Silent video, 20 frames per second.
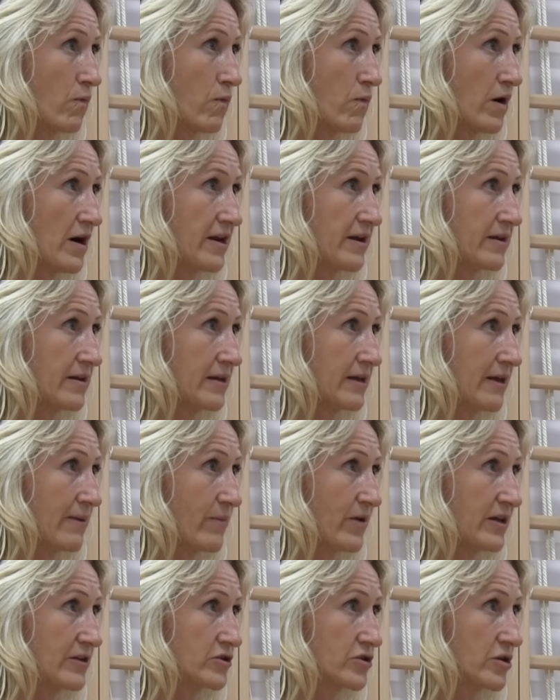one
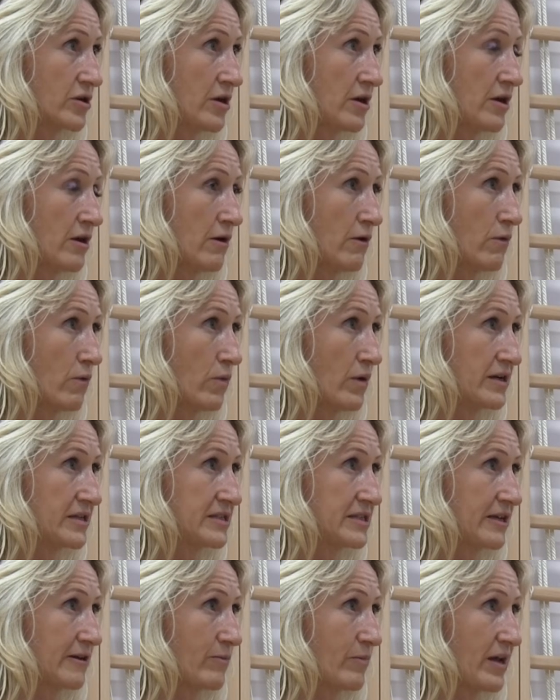image.
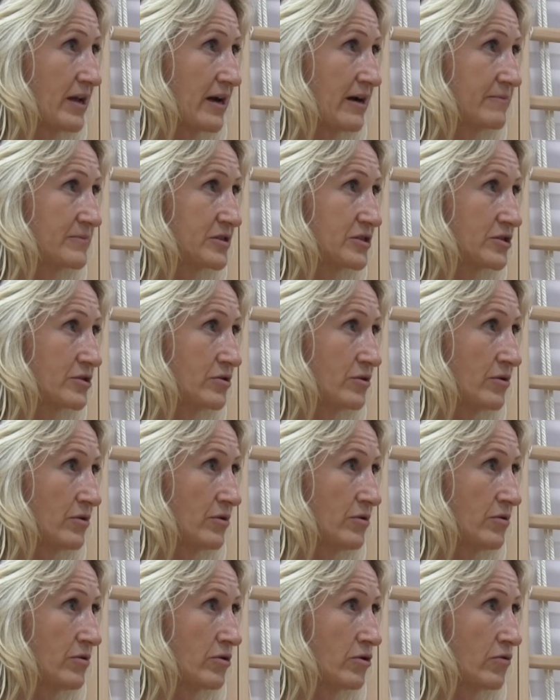Once it becomes
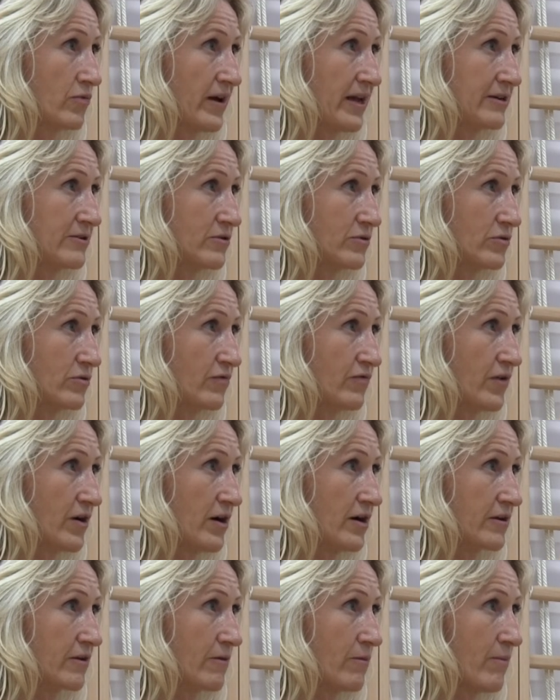two, you went too
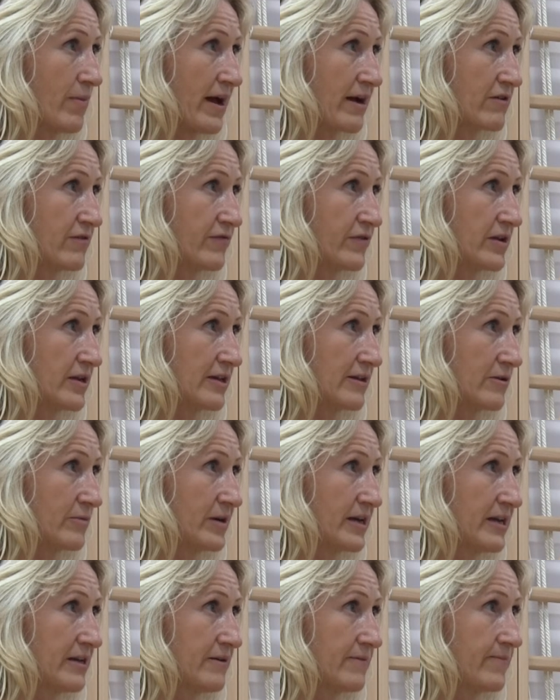far. Back off a little
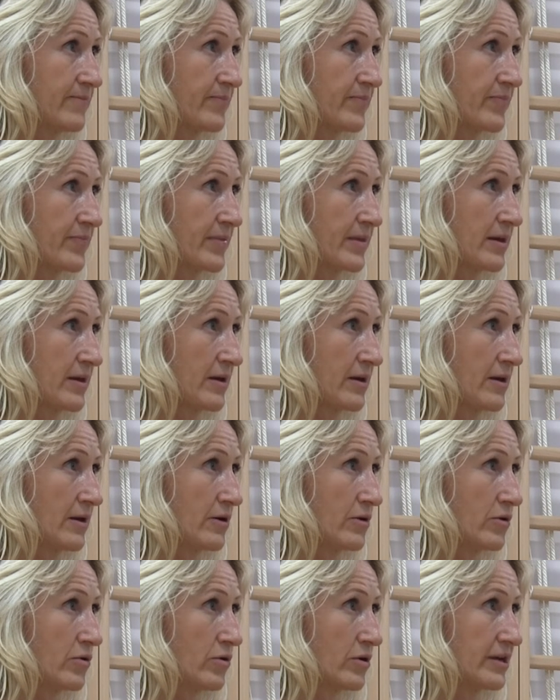bit,
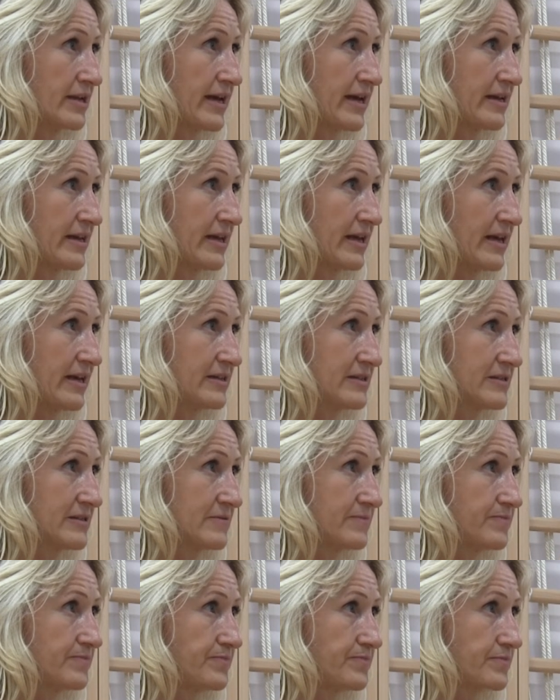hold that
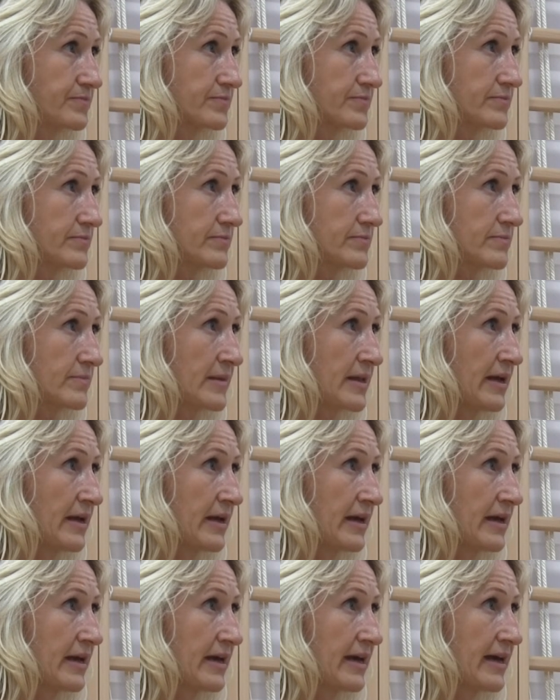gaze,
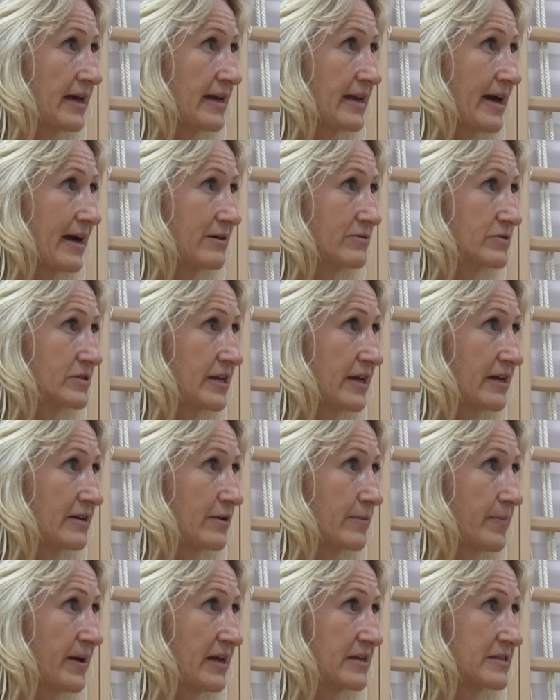and now take
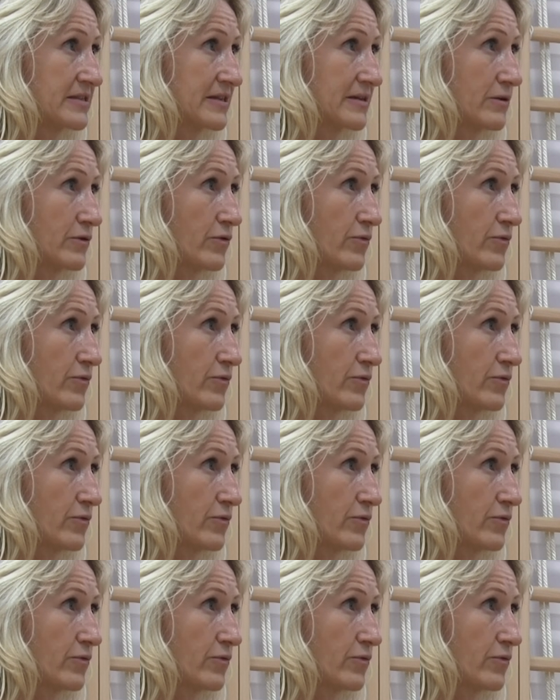the pencil